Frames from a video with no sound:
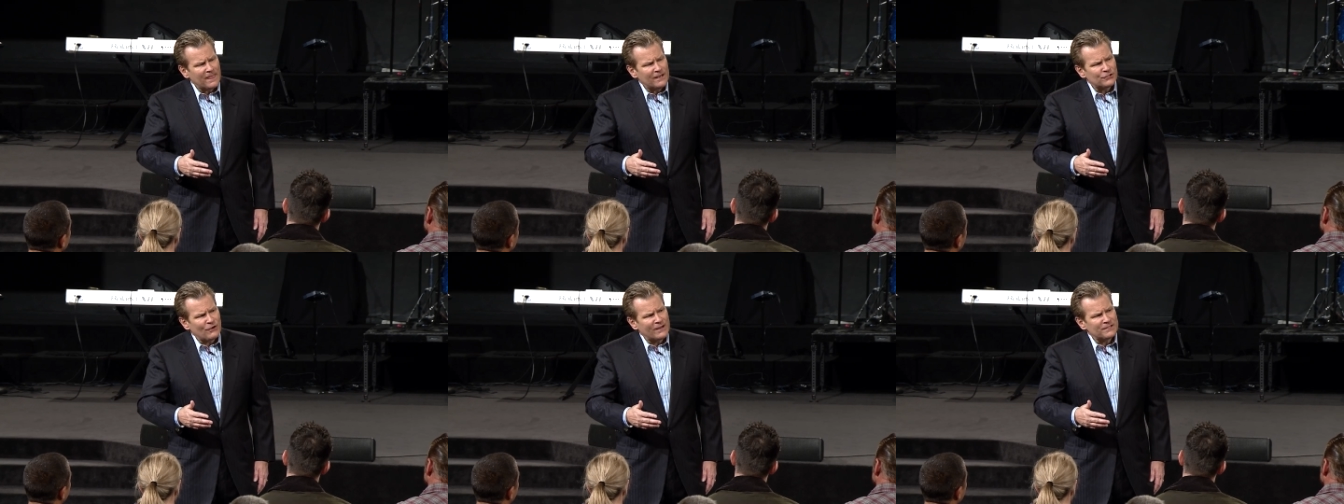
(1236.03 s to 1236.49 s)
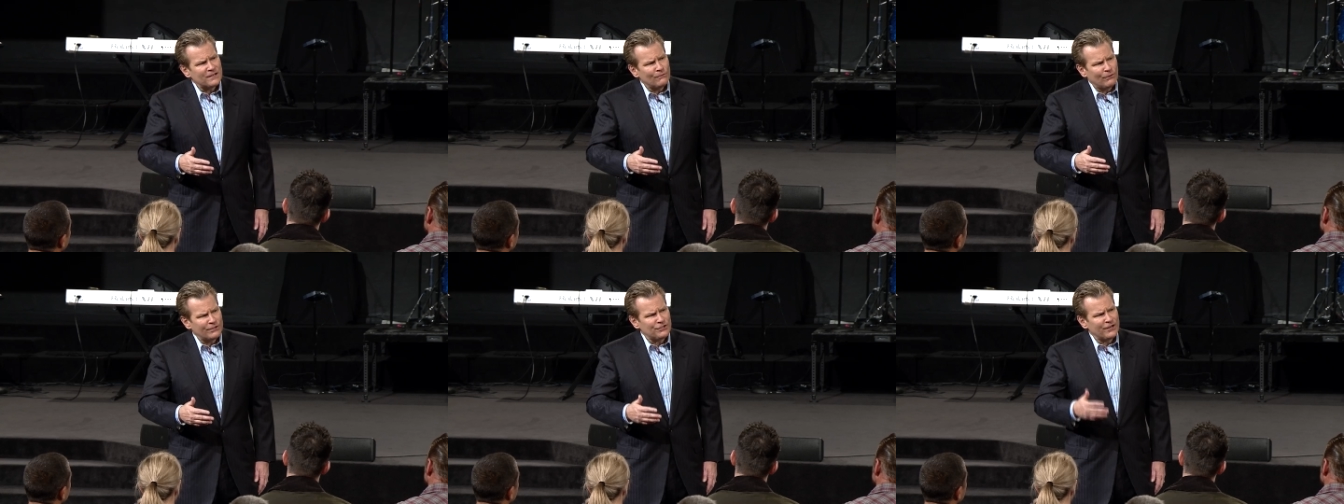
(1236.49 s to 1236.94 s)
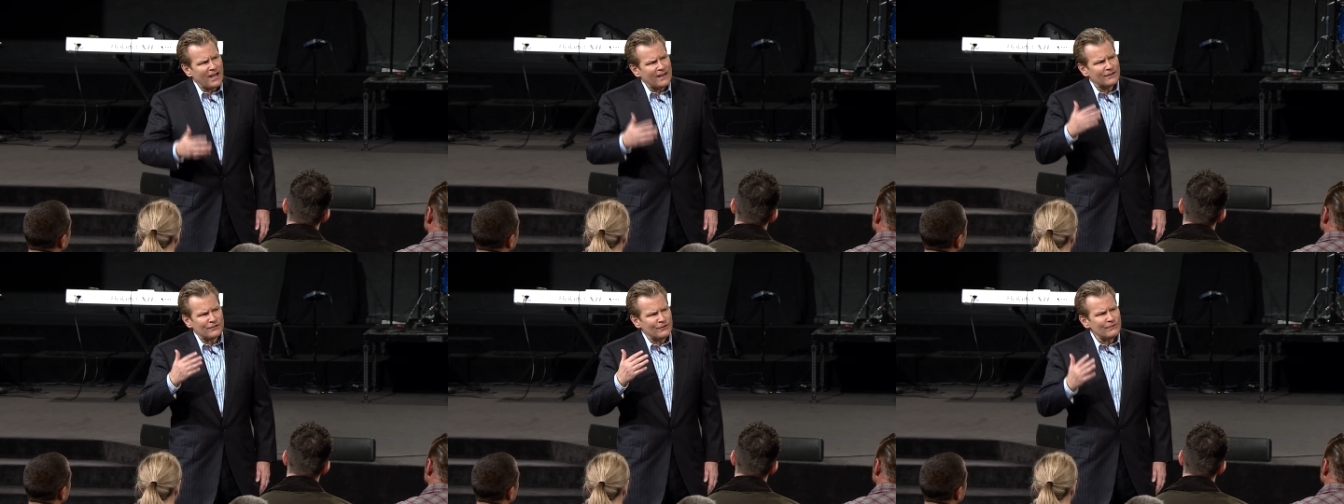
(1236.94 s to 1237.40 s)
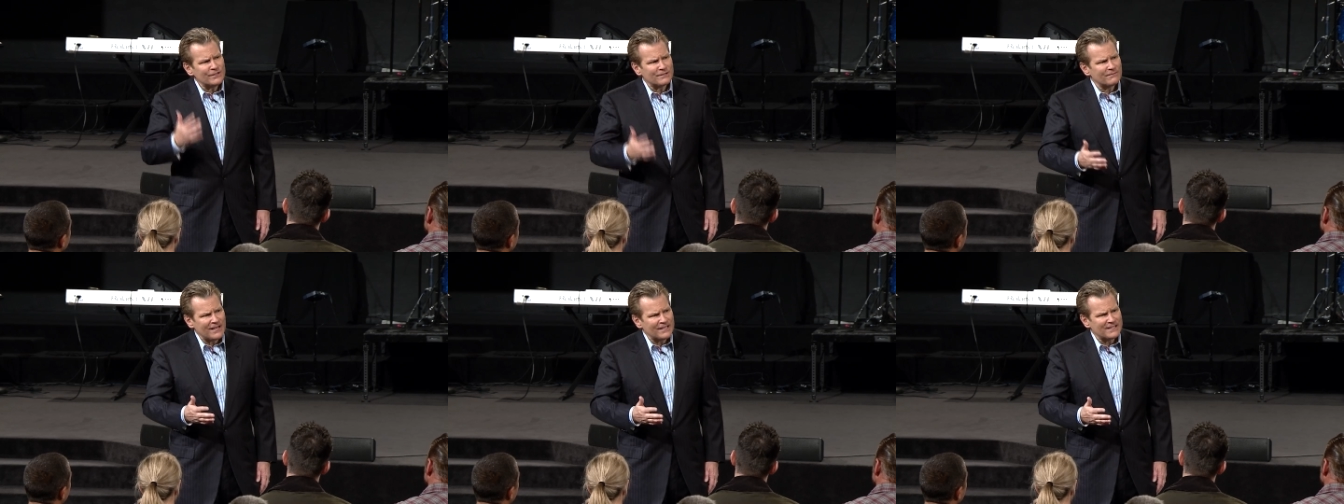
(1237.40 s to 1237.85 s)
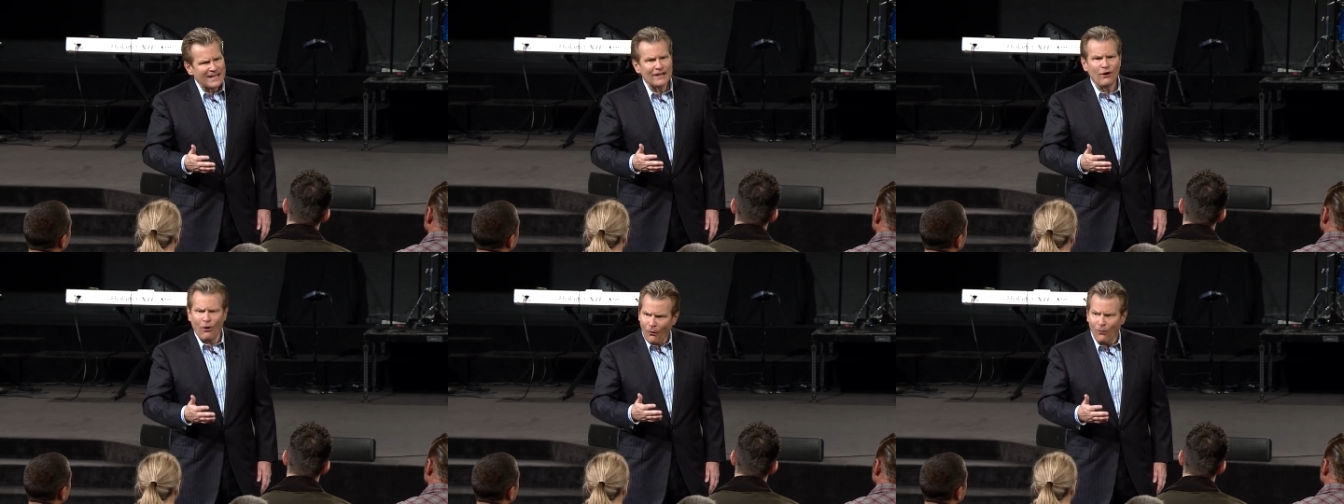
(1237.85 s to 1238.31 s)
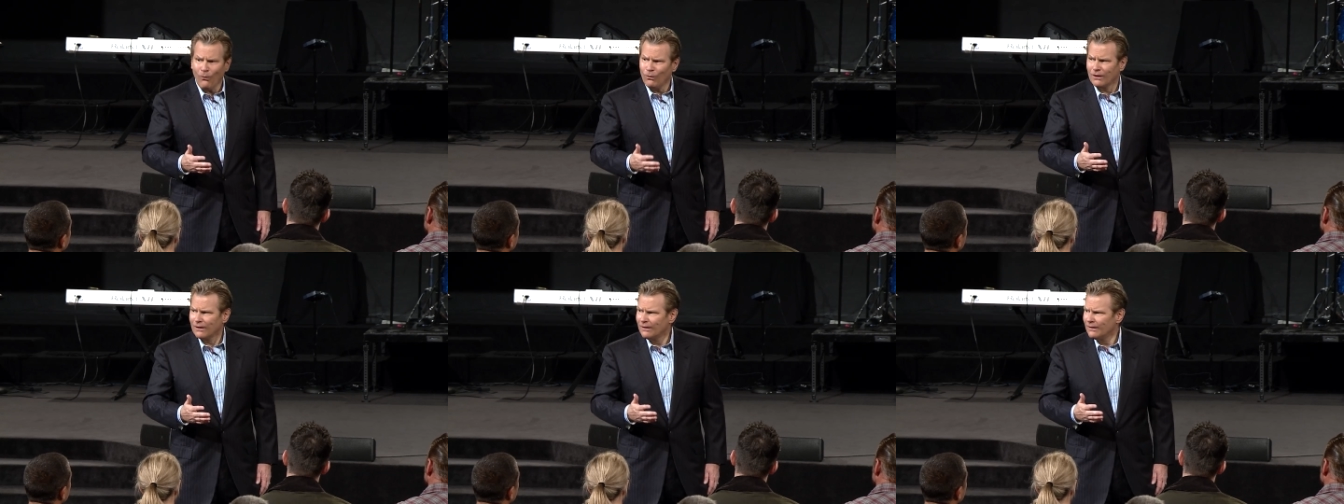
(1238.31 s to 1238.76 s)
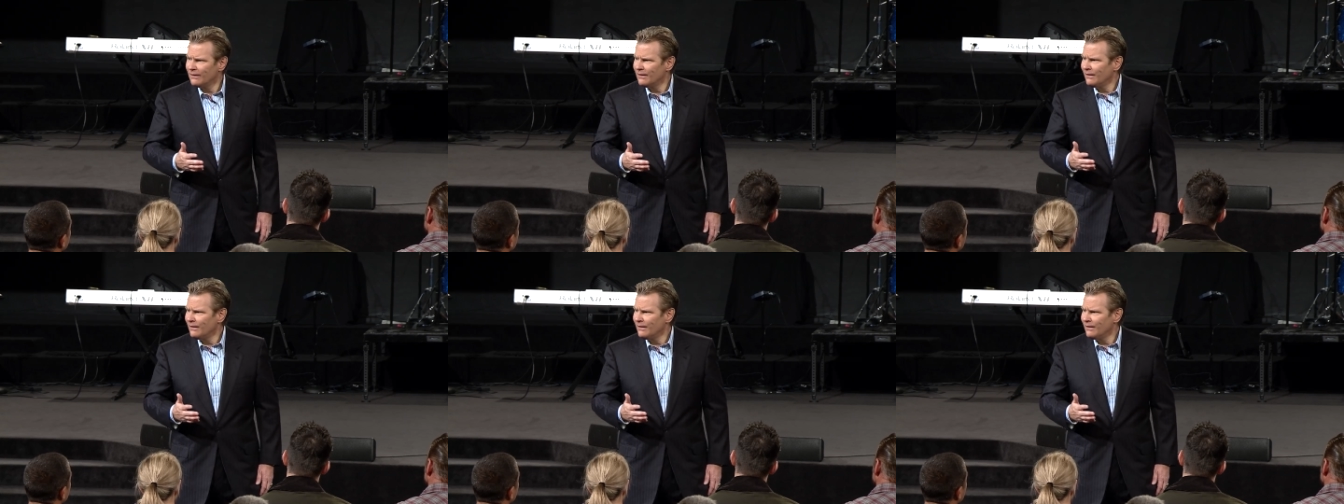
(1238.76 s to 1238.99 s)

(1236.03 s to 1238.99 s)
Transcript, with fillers: So I said, What you got to do is, is get whole.